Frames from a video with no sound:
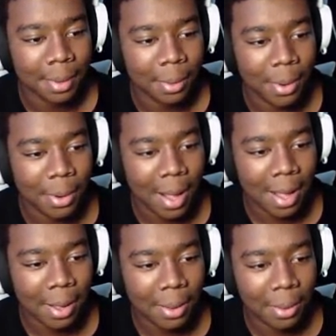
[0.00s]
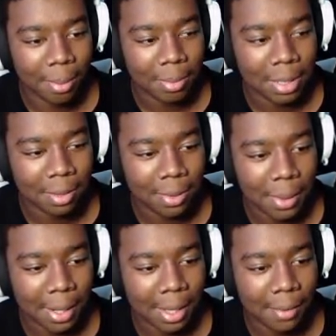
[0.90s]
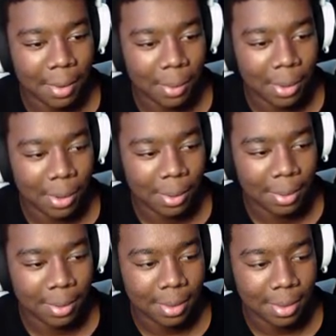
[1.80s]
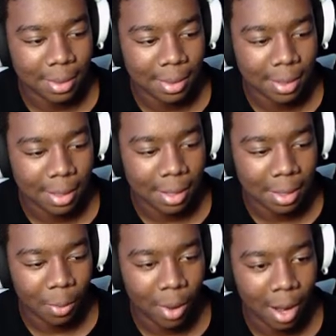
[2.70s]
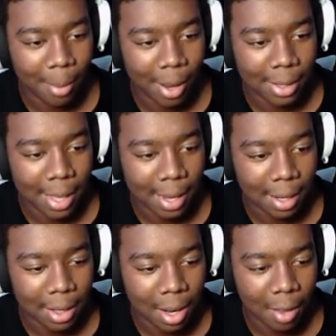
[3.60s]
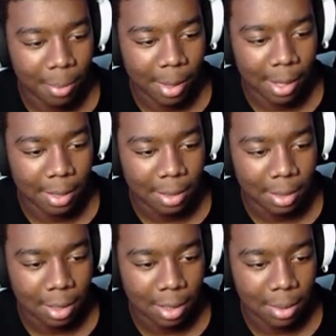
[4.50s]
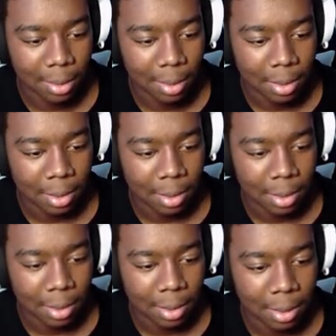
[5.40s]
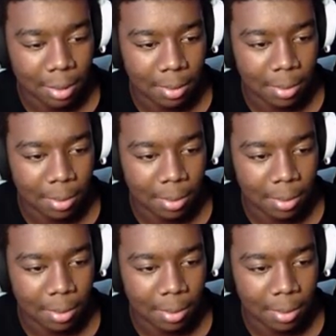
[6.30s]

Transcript: Where do I go? Just a floating glove in the world. Nothing weird about that. Nothing off place, you know. Oh.